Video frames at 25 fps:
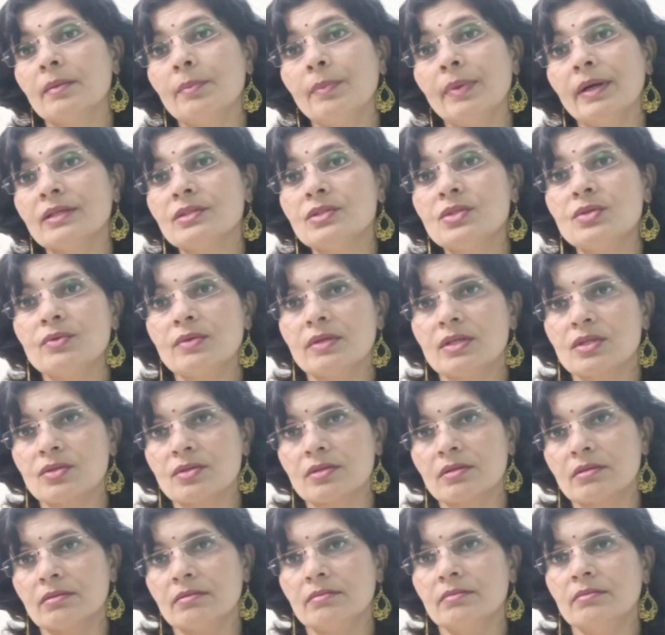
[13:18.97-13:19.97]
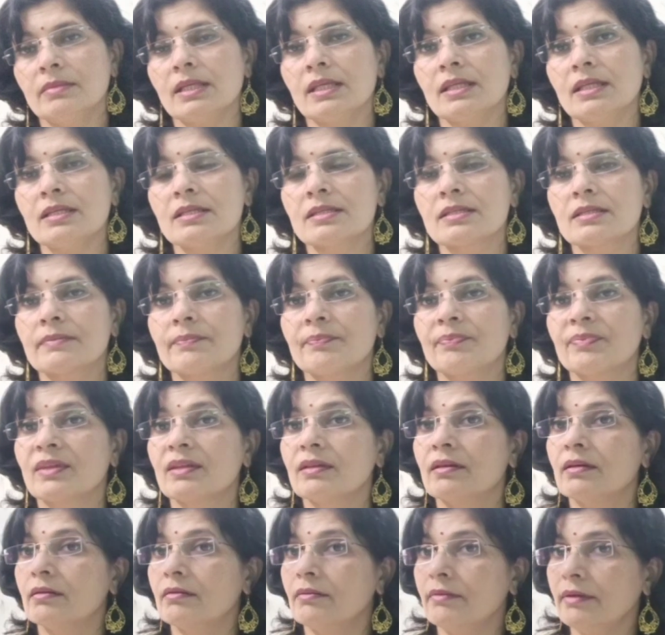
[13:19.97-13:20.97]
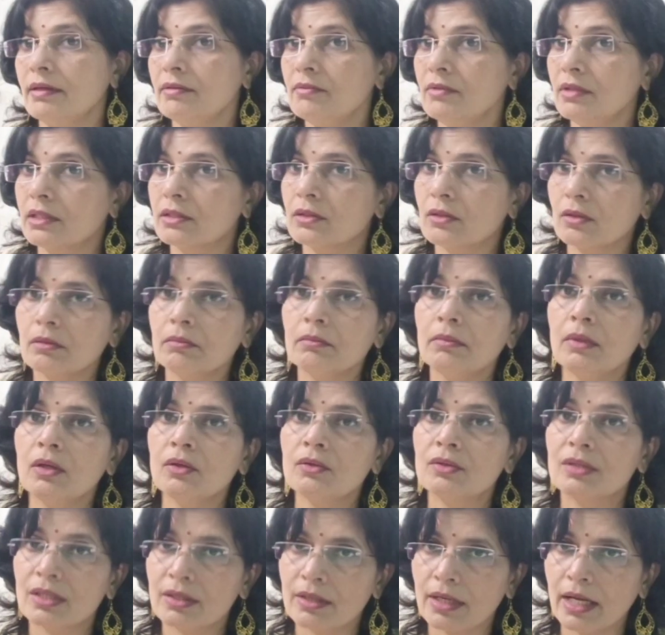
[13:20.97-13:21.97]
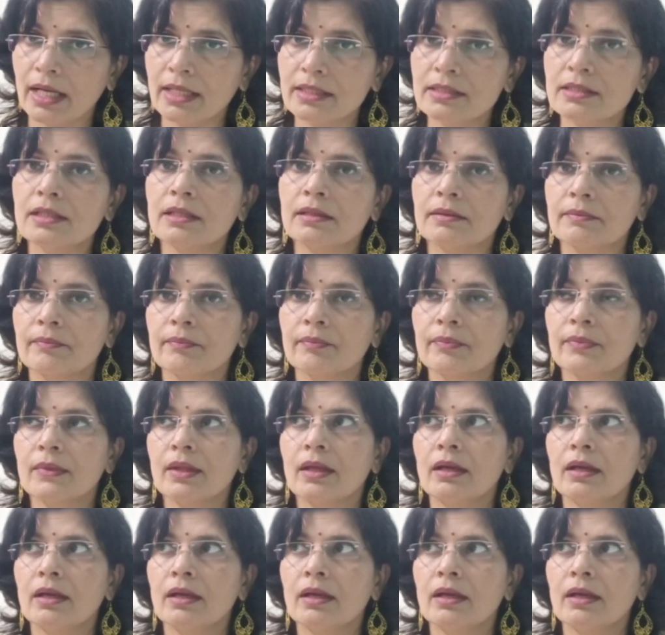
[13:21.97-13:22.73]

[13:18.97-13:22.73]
punctuation, because when we are talking about writing,